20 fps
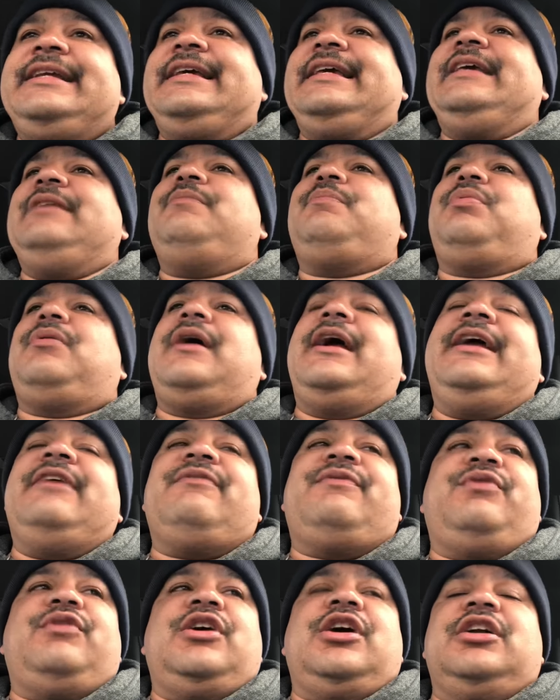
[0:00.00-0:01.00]
to keep
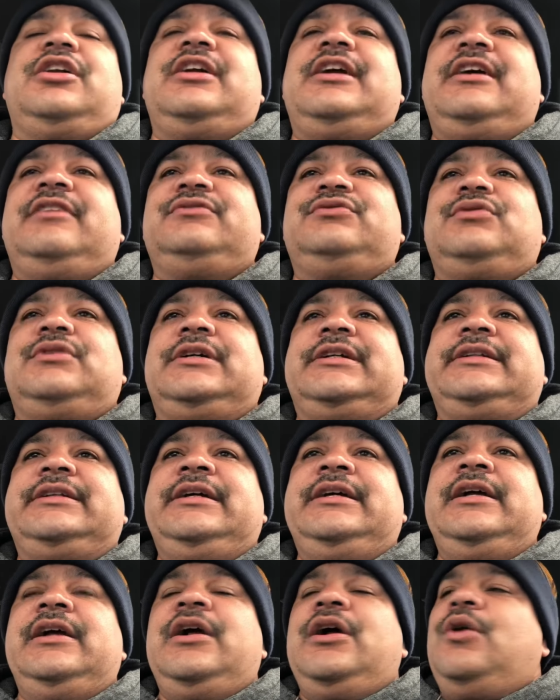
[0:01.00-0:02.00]
praying for our loved one.
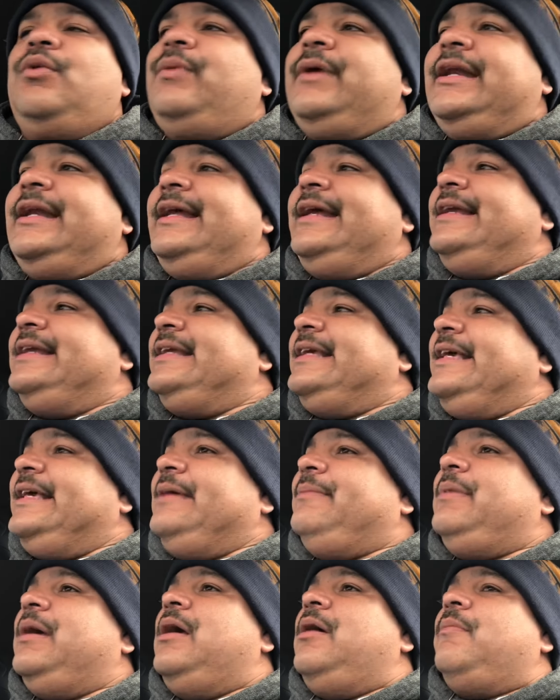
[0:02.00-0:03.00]
We need to
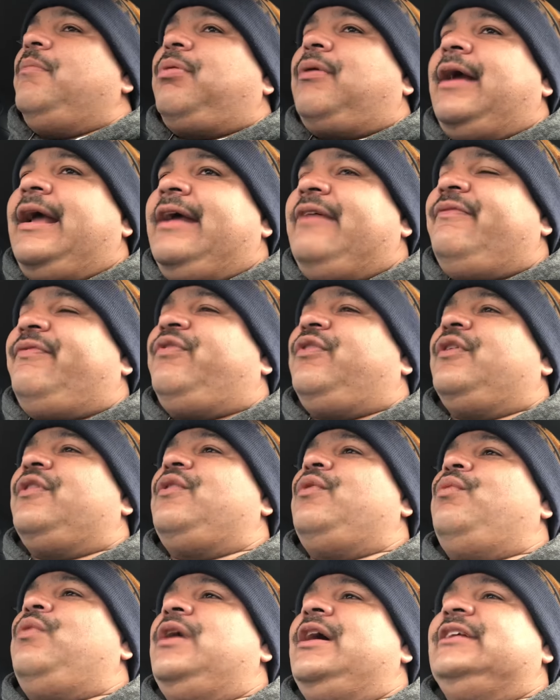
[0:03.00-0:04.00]
keep praying for
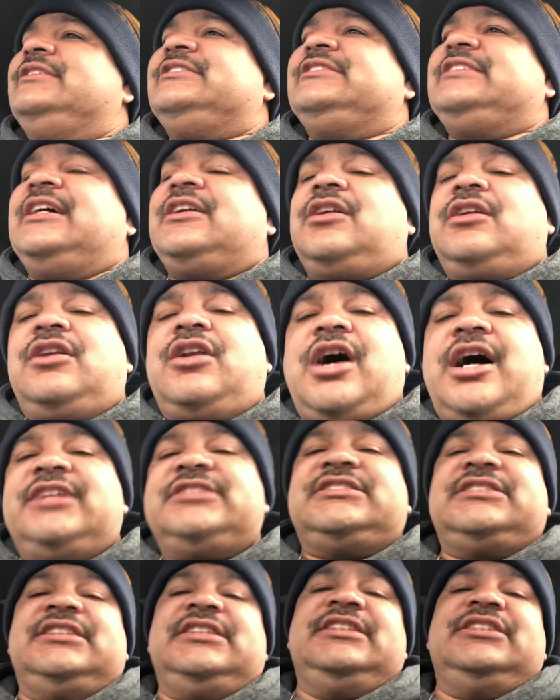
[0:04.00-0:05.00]
the ones that are
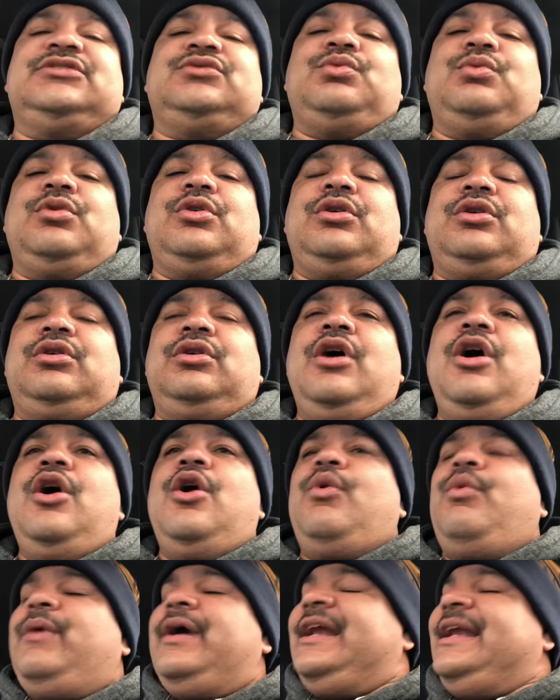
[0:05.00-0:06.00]
lost in this world.
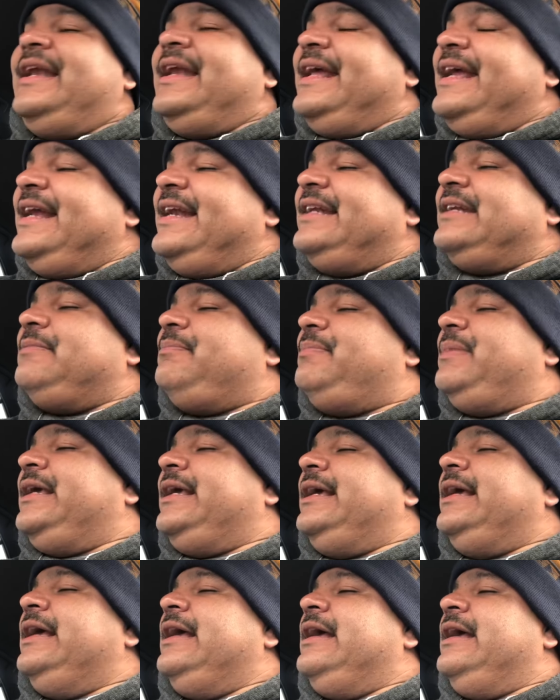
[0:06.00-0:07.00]
We need to
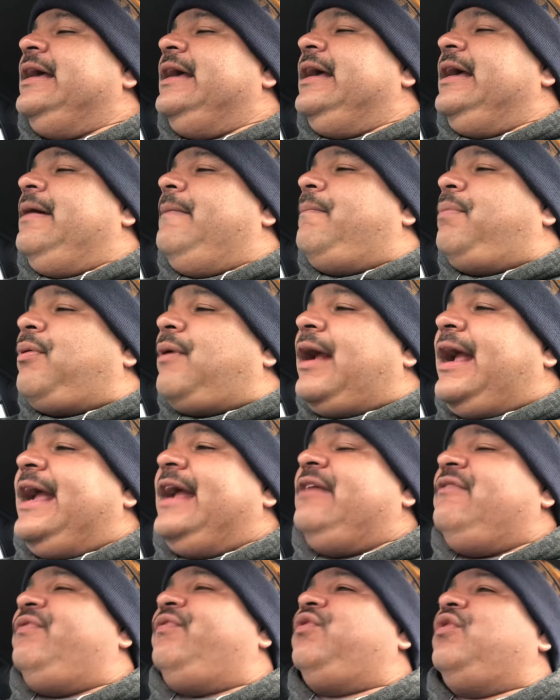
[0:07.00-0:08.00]
be
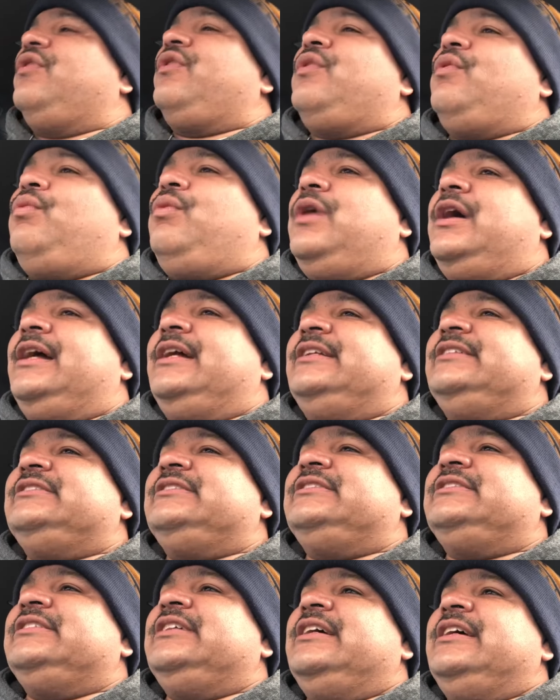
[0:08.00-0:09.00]
praying for the
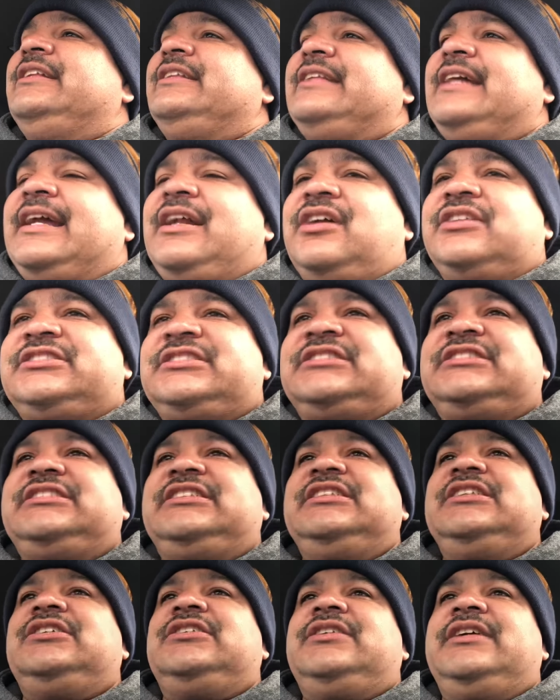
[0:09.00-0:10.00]
ones that are
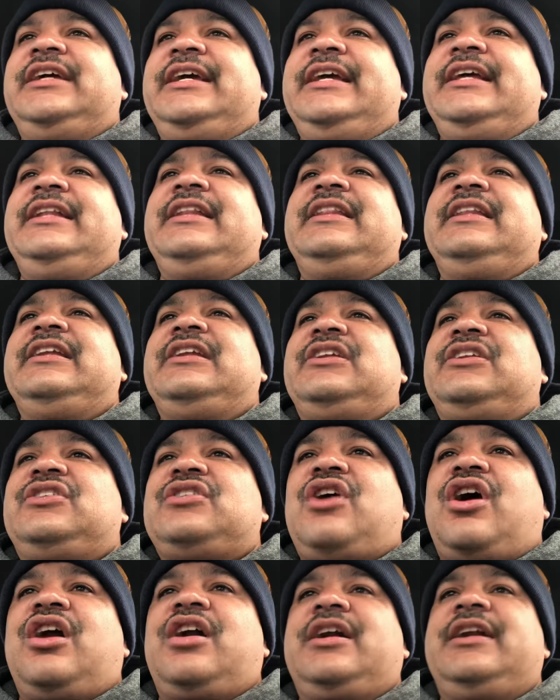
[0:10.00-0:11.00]
still in the
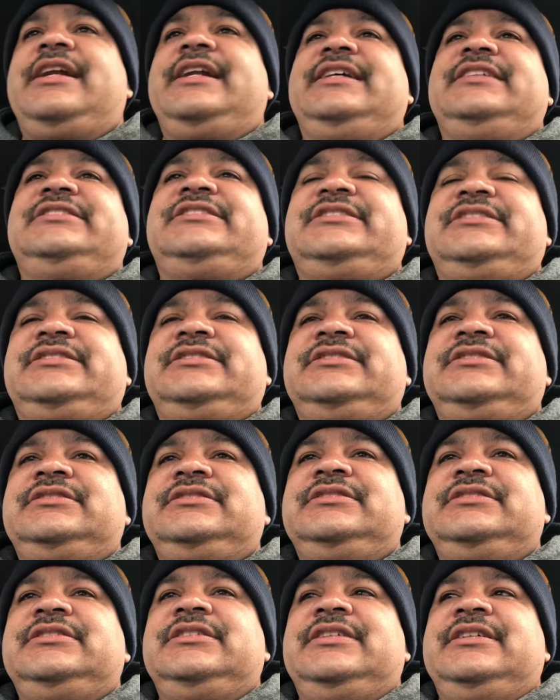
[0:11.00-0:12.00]
darkness,
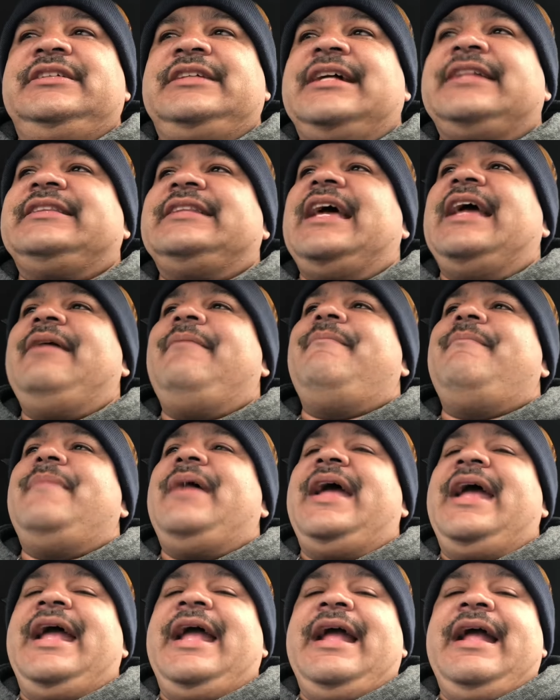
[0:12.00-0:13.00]
that they
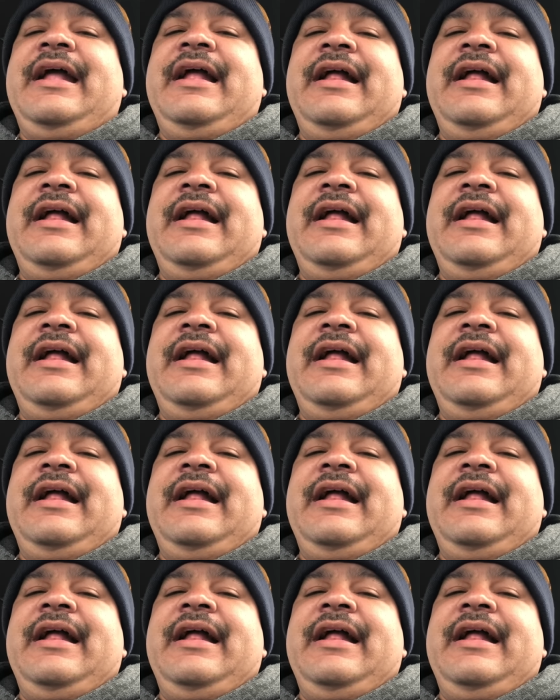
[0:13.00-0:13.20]
may